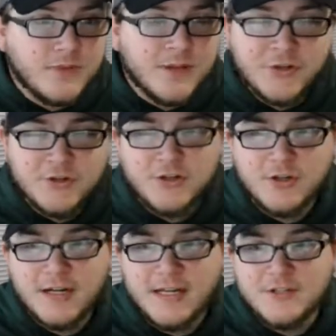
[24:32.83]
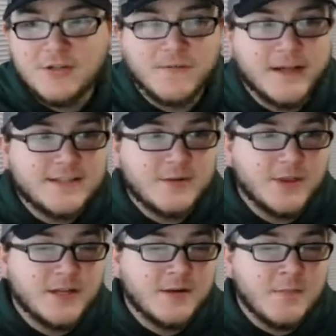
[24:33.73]
They're just trying to get too fancy
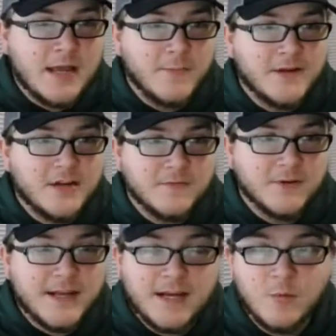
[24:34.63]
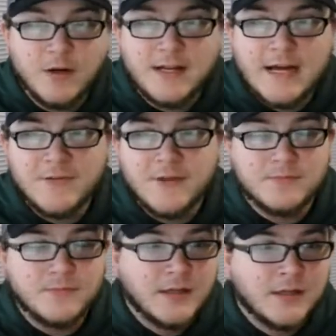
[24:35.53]
with it, in my opinion, forgetting what got
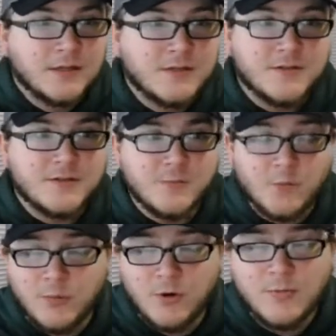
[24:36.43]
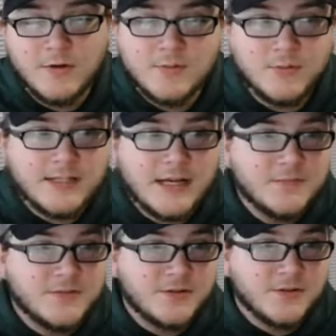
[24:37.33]
them to the Super Bowl multiple
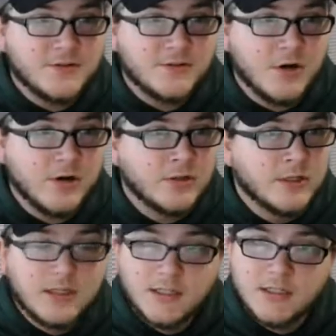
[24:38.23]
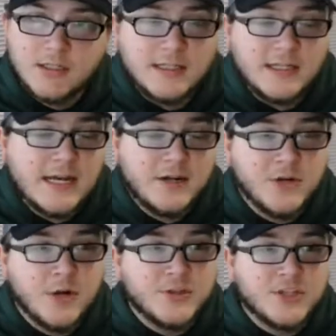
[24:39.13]
times, 2 years in a row. I
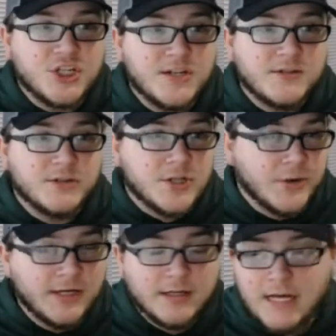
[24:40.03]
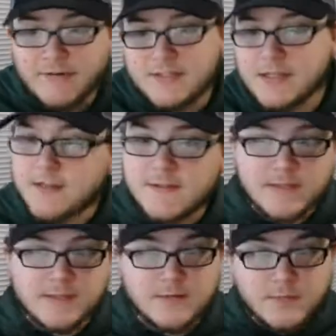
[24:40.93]
don't know what the Chiefs are doing. Obviously, this
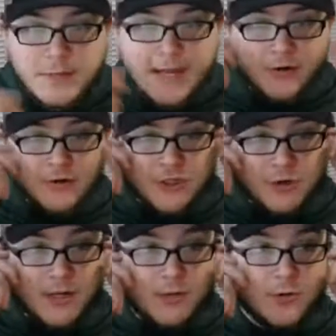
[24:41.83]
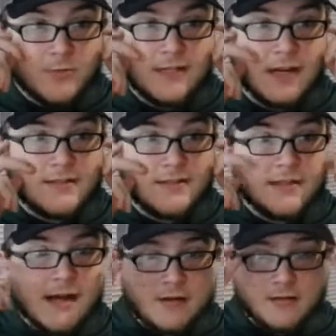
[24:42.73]
is Packers show, Game on Wisconsin,
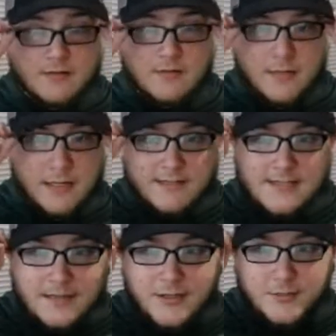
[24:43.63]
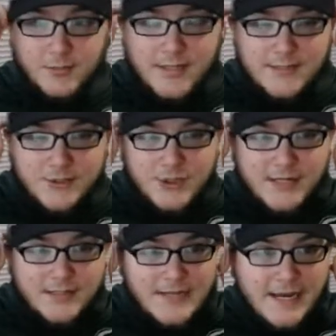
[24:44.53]
not exactly the place to
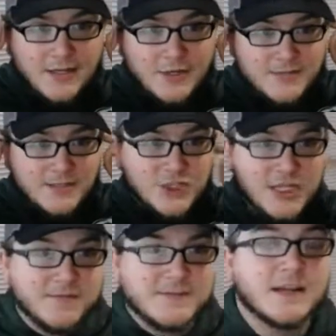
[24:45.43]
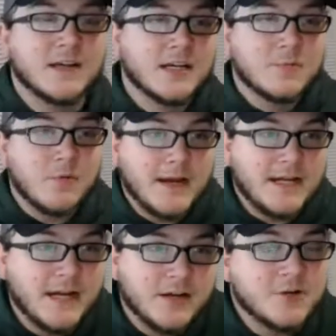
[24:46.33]
try to diagnose the Chiefs. But my
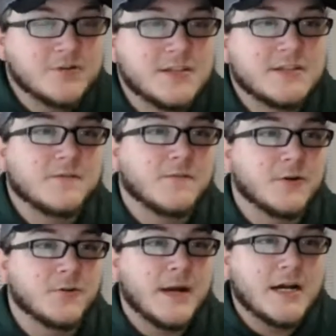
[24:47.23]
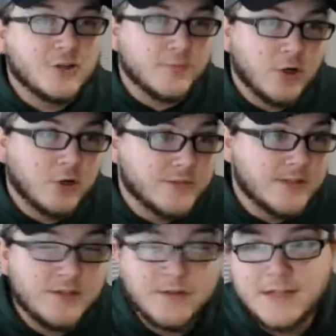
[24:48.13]
diagnosis for Patrick Mahomes
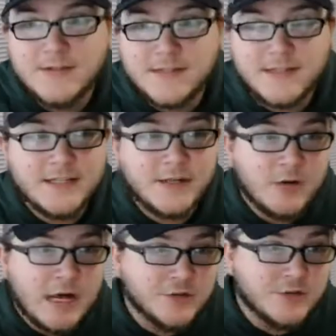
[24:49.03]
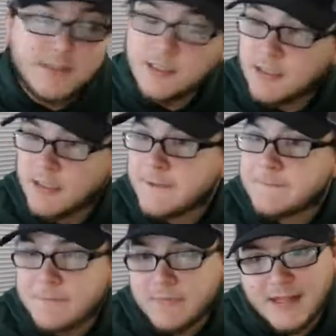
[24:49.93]
is 2016 Rodgers.
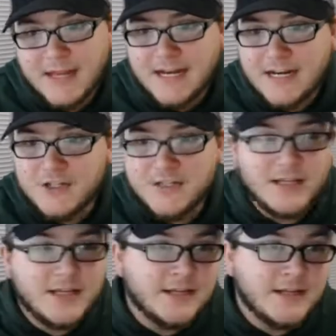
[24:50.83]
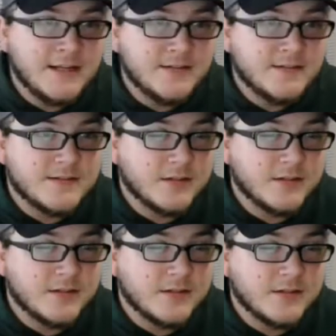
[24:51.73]
And I just think he needs
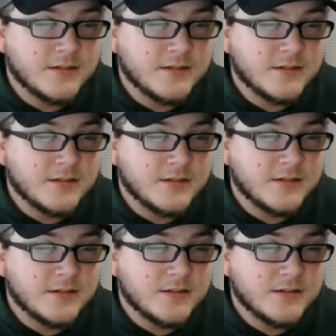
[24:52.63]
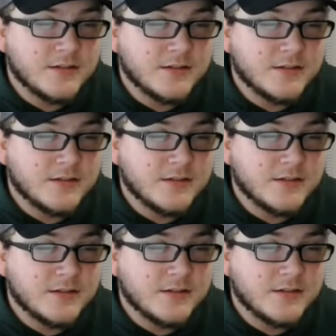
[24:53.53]
a change, not a change of scenery,
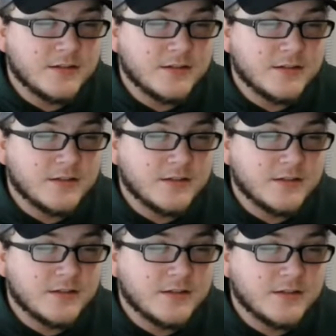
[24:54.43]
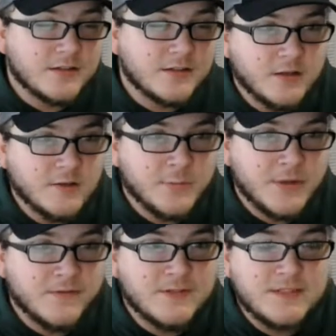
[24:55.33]
but just a little
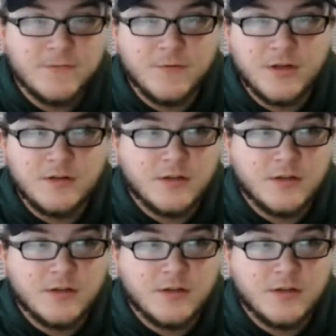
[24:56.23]
bit of a different